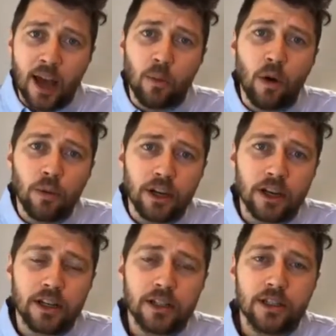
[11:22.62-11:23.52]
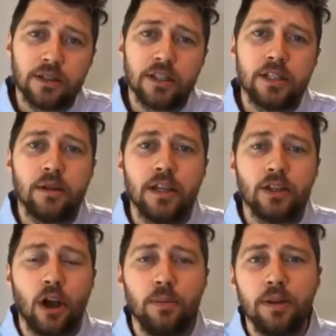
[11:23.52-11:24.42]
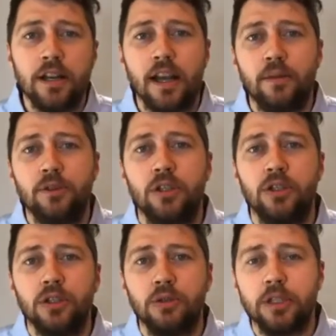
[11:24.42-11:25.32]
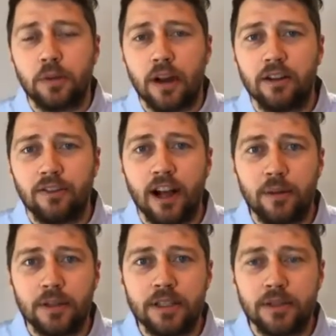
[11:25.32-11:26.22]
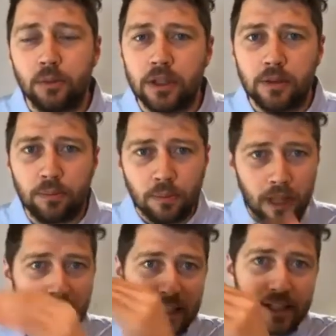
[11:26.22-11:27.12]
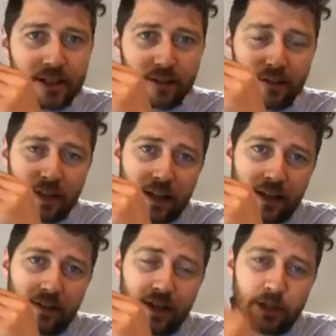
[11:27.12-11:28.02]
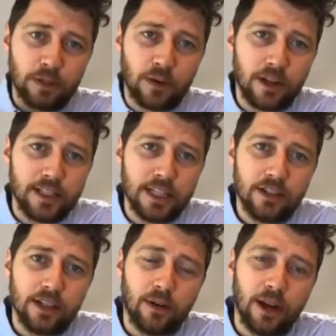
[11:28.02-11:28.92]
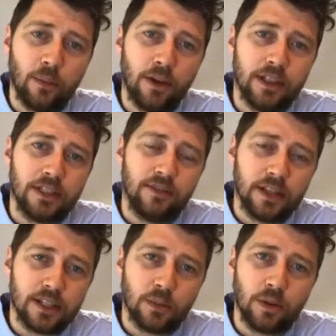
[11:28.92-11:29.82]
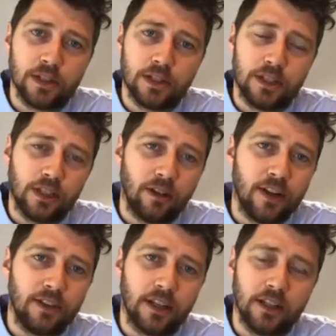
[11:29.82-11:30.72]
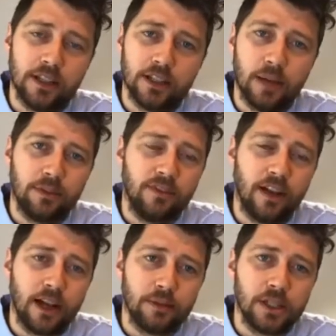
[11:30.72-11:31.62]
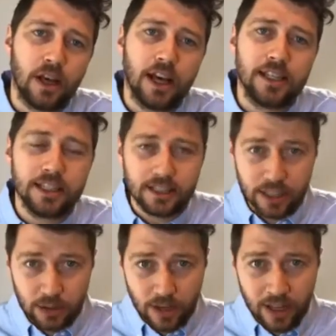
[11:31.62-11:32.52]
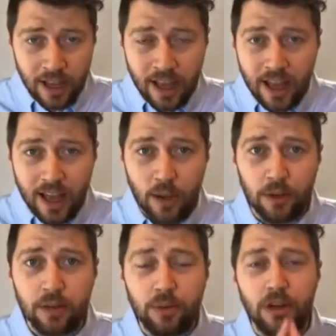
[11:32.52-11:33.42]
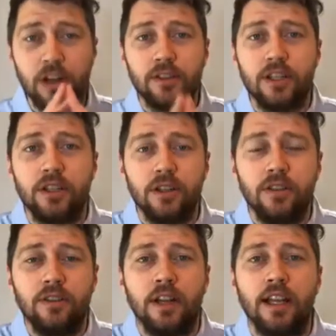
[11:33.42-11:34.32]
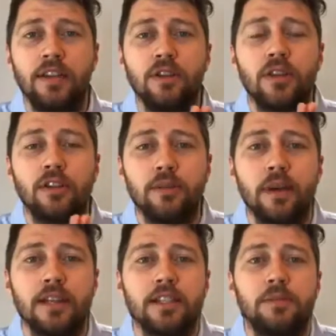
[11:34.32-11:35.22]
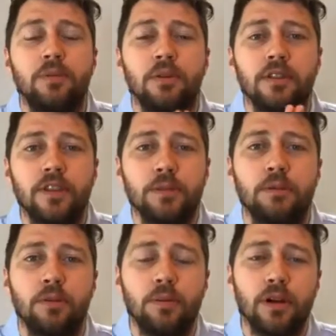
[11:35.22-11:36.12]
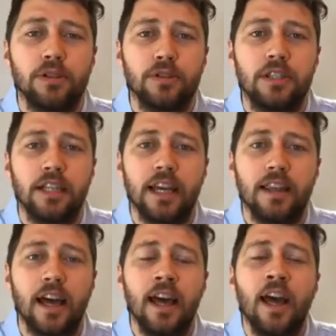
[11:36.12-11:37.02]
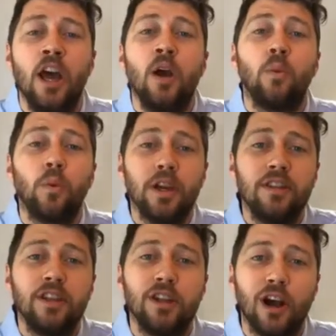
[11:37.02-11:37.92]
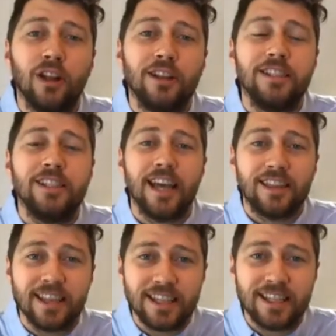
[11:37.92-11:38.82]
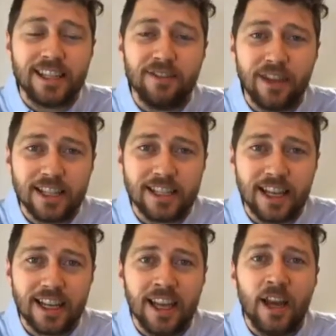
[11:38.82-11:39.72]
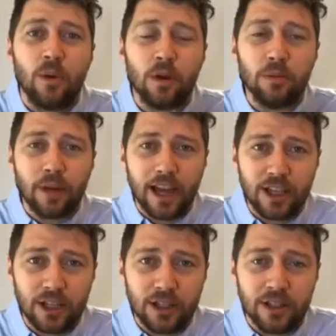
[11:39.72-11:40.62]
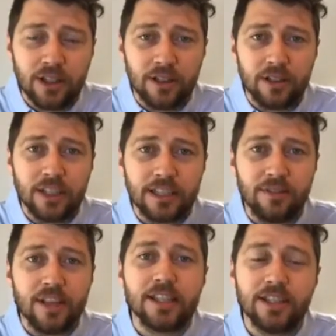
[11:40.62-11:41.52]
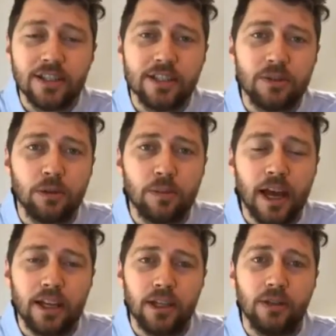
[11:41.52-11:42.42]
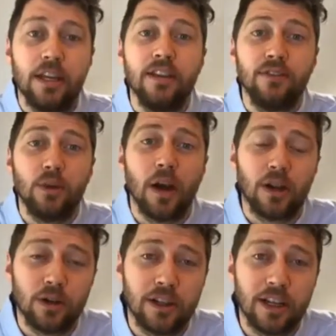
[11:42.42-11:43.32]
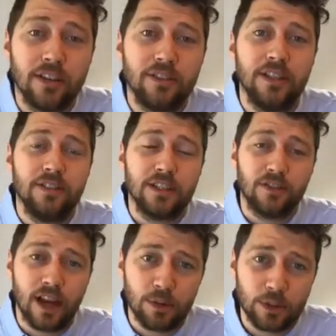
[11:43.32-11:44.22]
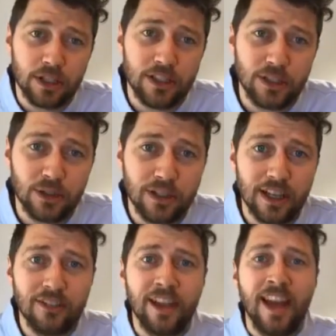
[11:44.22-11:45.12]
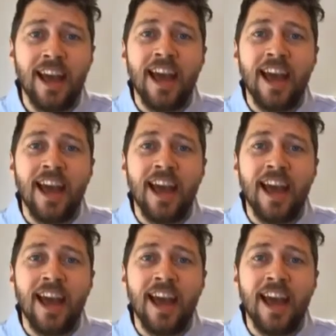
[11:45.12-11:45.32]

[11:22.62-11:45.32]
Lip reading: And what we're going to do is open it up to you aspiring farmers with a list of the investment criteria around what this investor wants geographically, type of farm, size, etc. And we're going to put it over to you and give you 3 months to pull investment proposals together with the knowledge that this investor will back you, these investors will back you if you are good enough and if this farm opportunity is good enough.